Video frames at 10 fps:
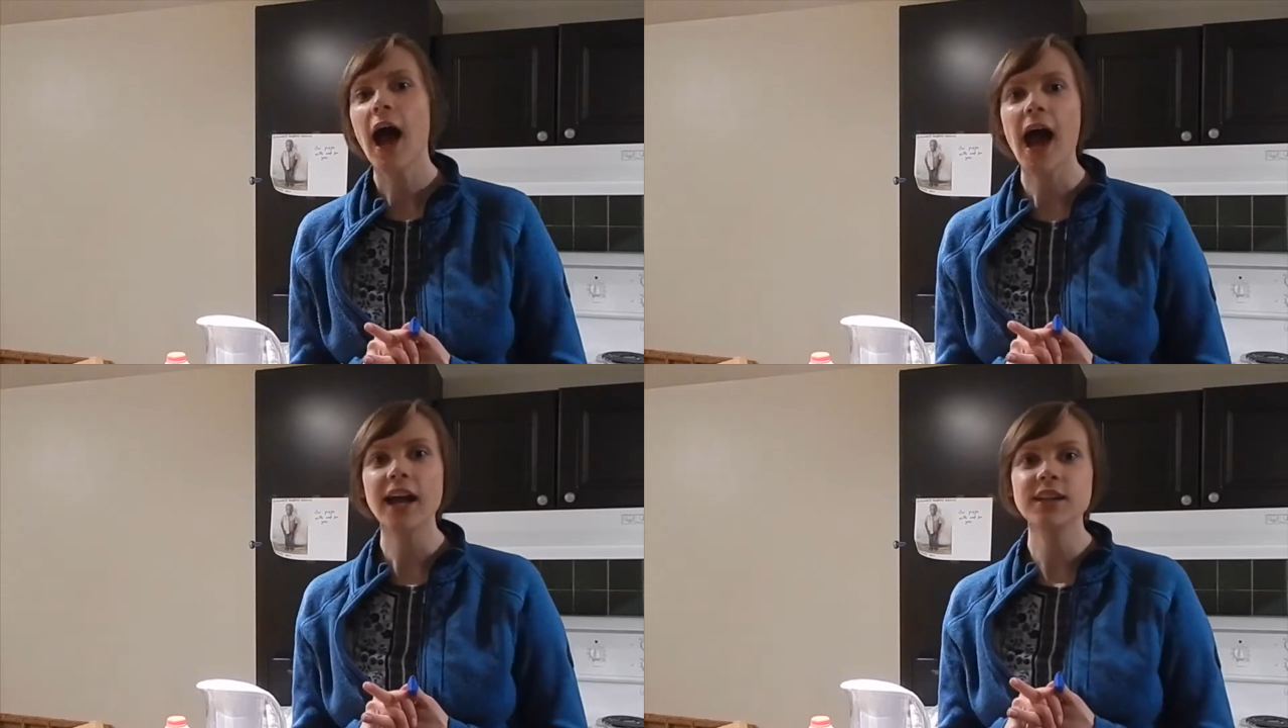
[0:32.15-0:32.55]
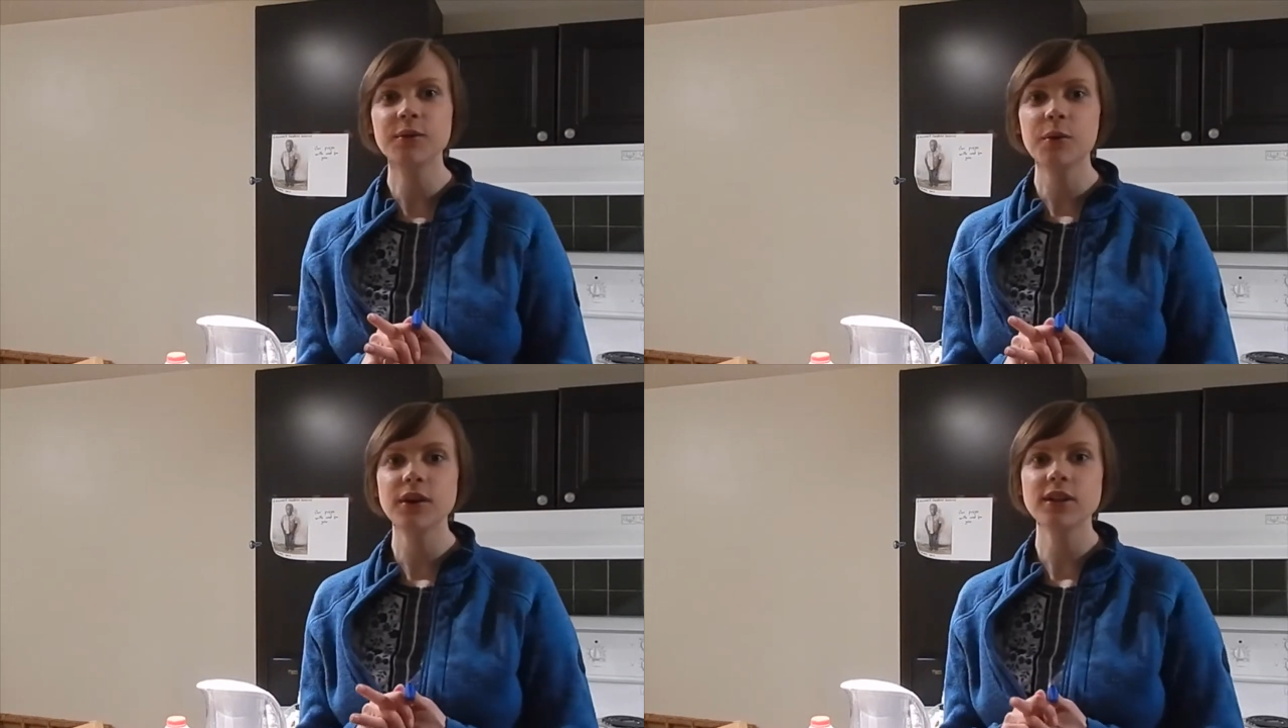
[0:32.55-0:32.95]
I
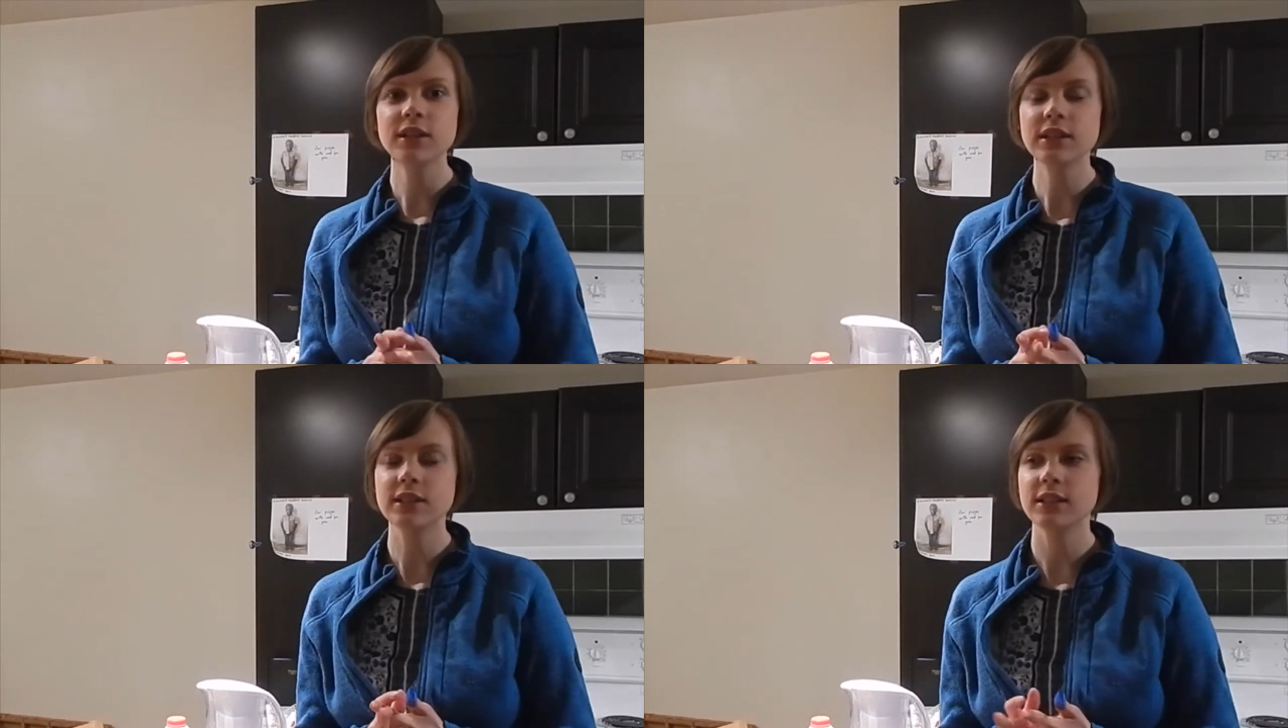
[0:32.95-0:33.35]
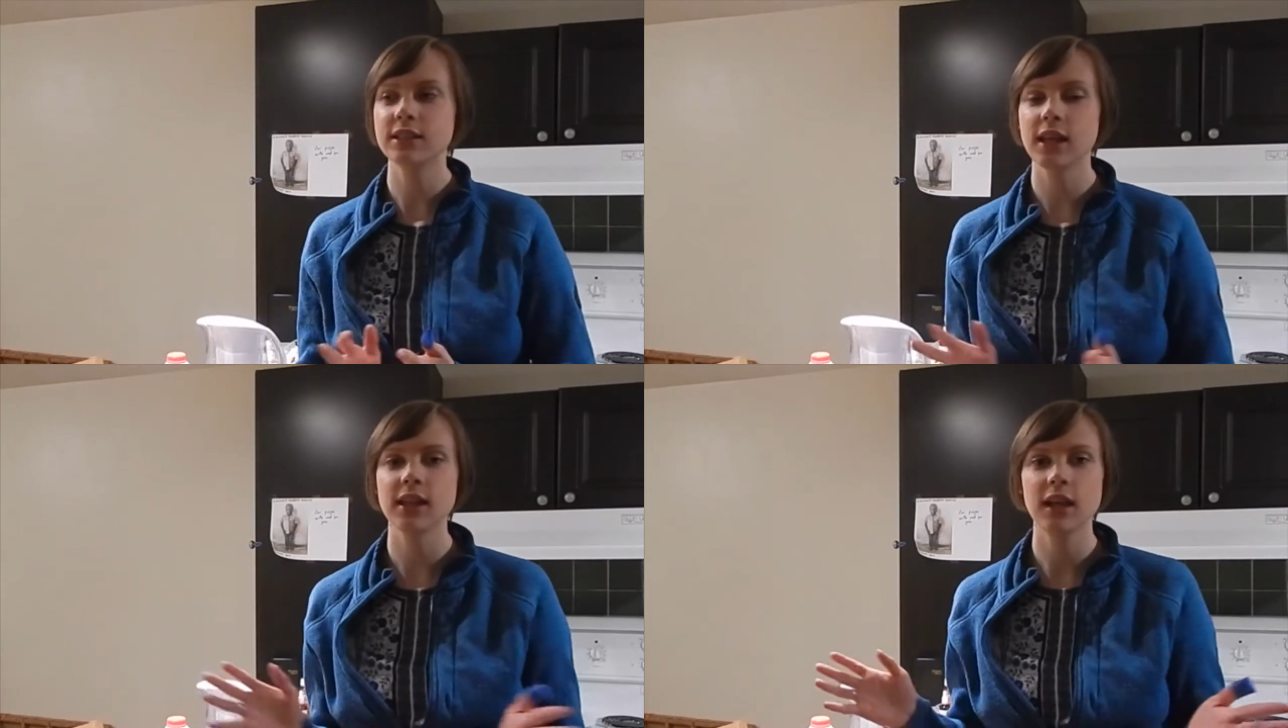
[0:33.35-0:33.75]
did want to just
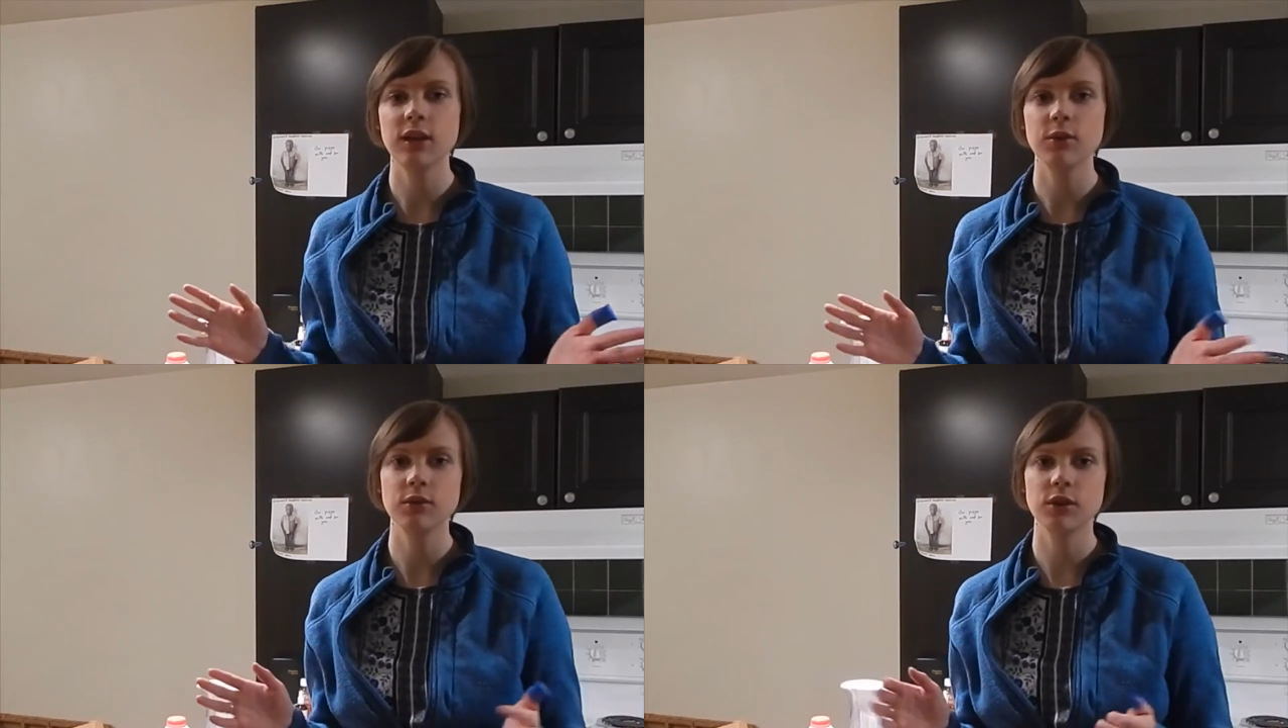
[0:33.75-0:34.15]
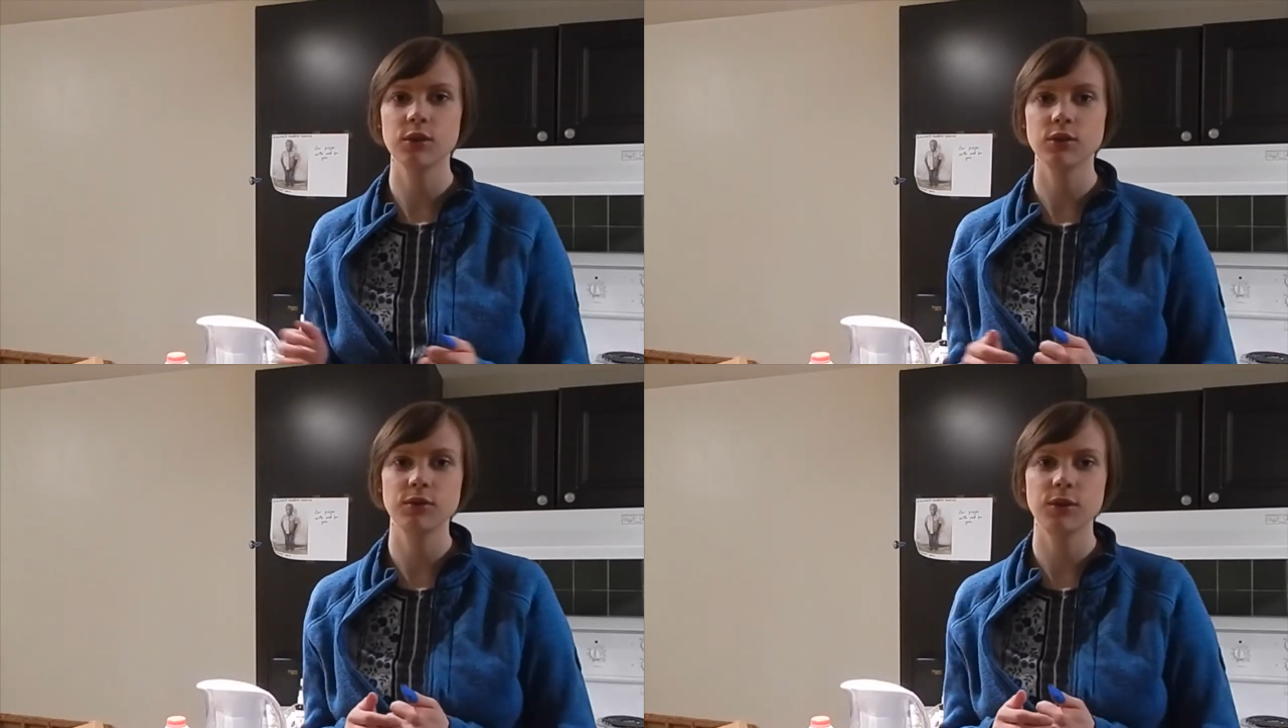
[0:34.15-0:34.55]
say thank you to
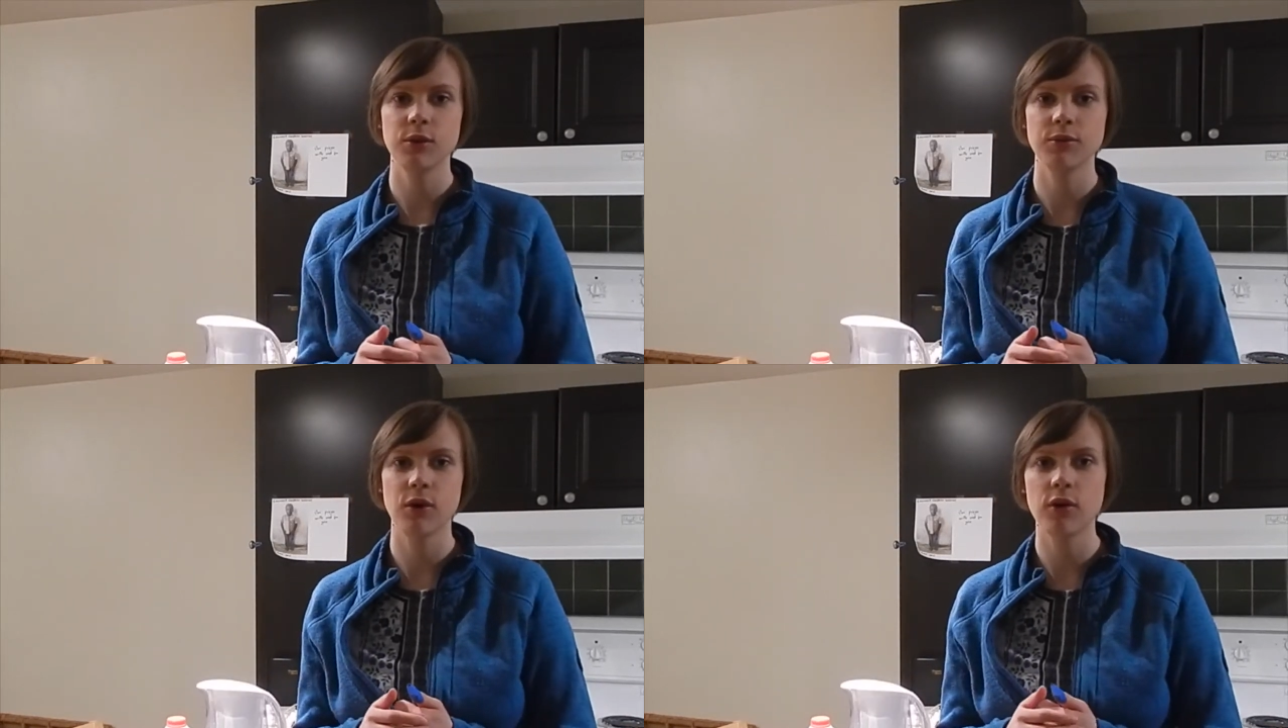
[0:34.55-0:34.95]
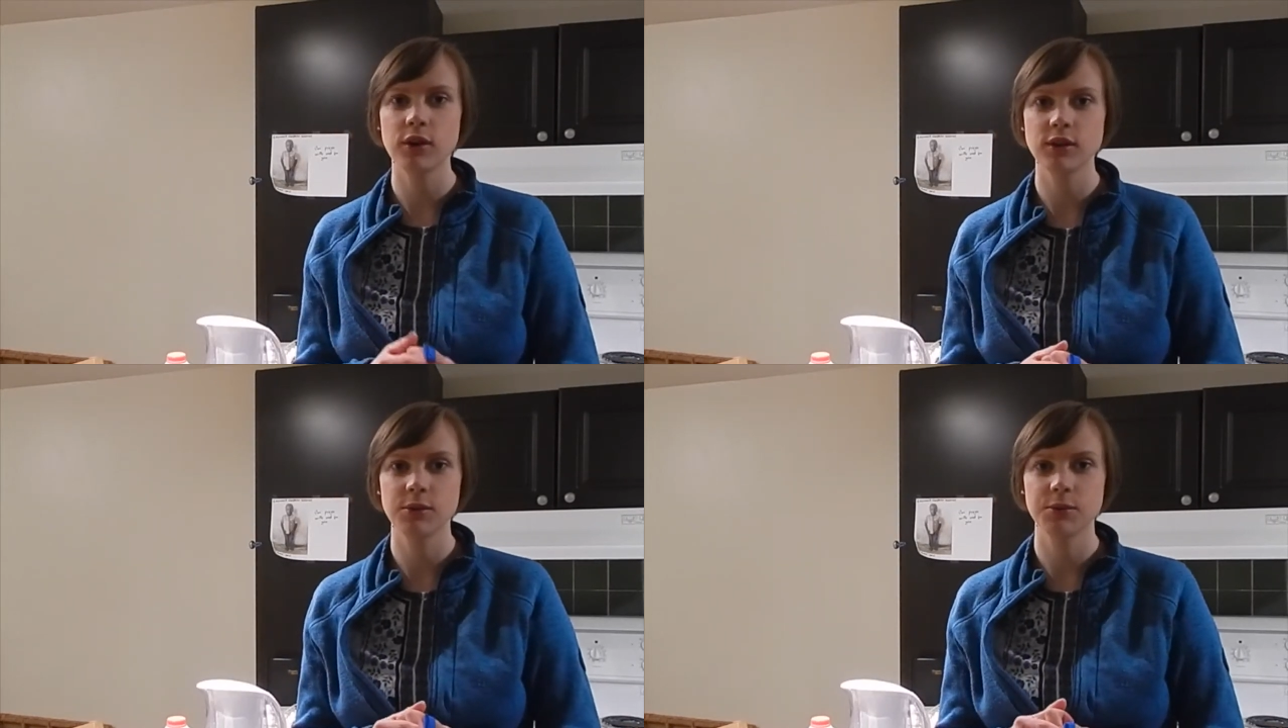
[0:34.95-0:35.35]
those of you who have
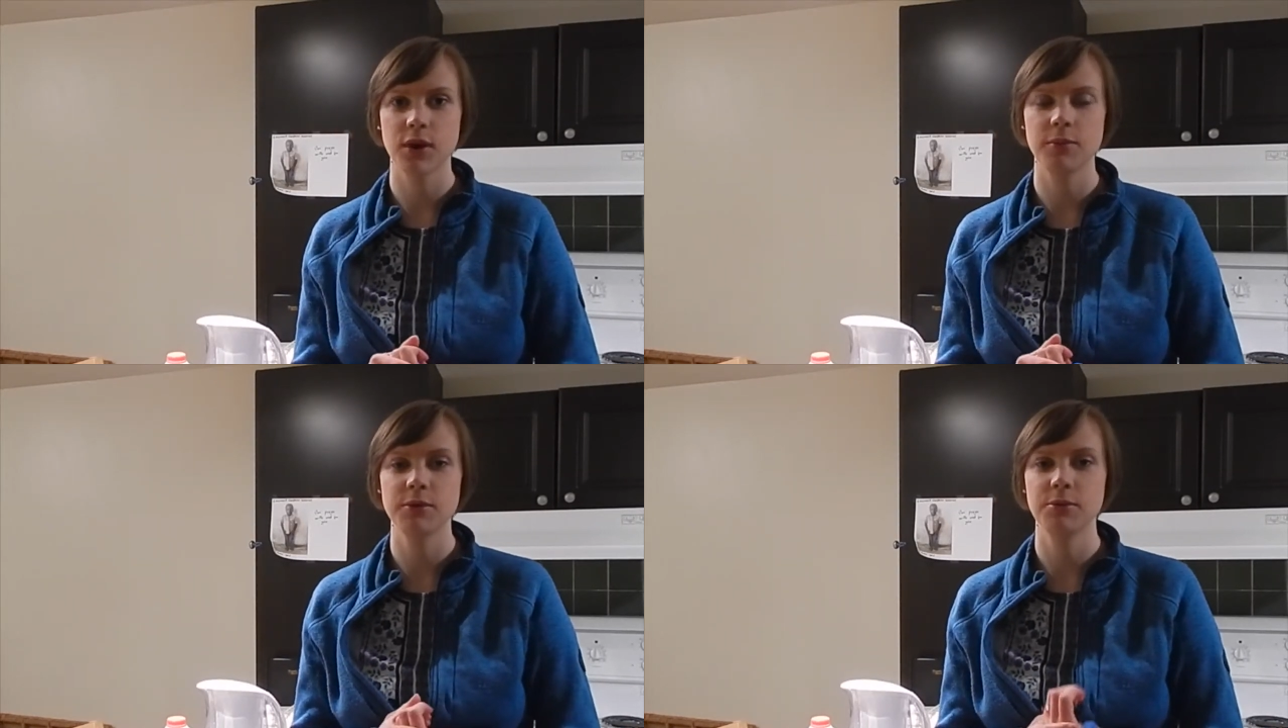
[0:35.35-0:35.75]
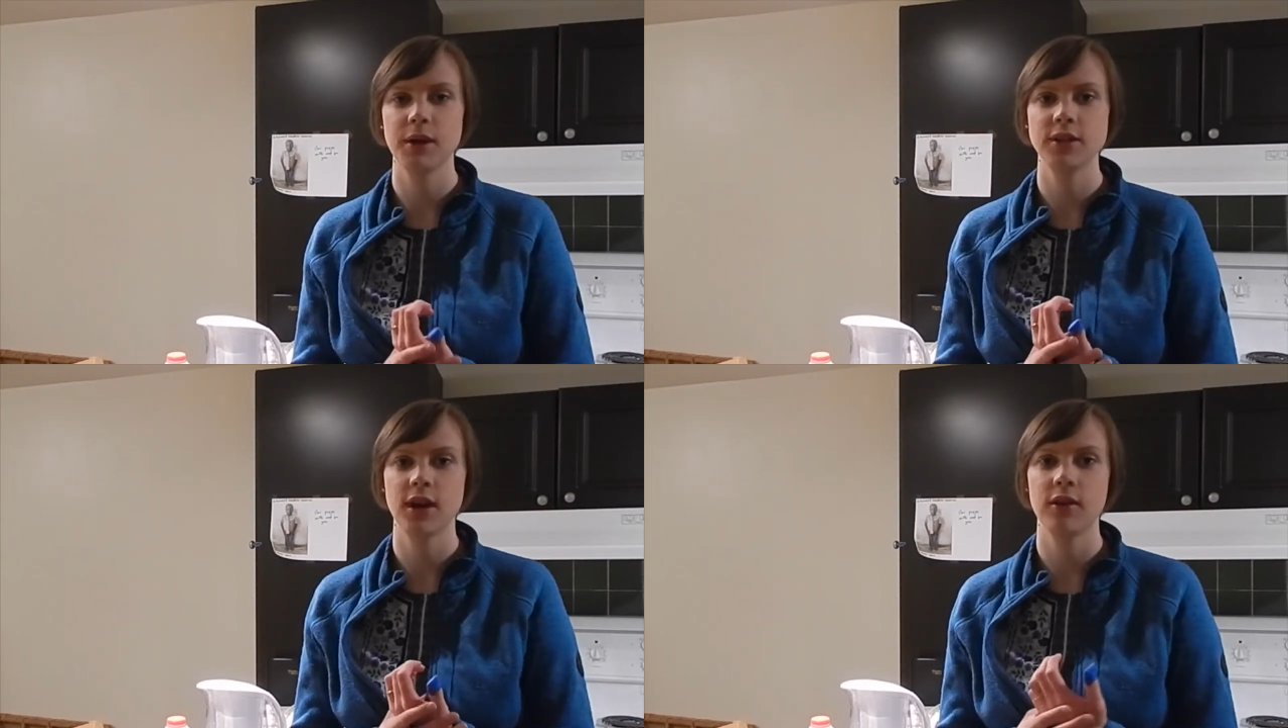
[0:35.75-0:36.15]
already subscribed to
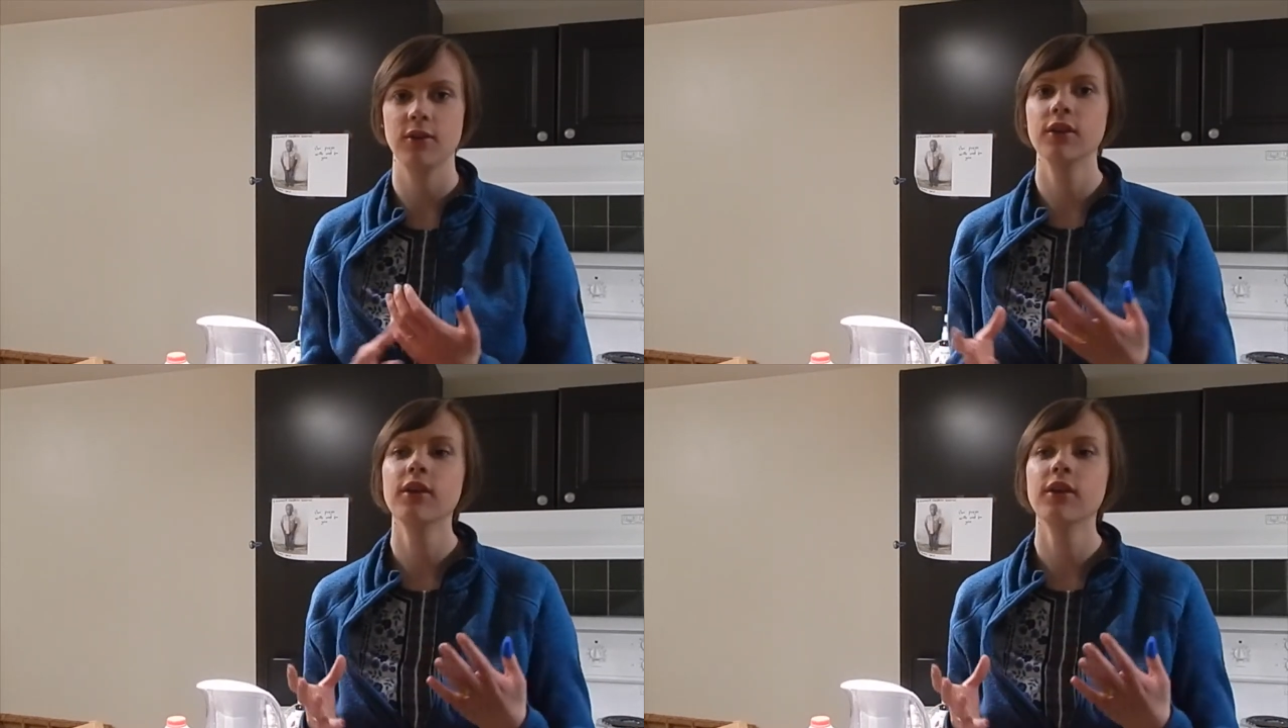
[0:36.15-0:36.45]
my channel.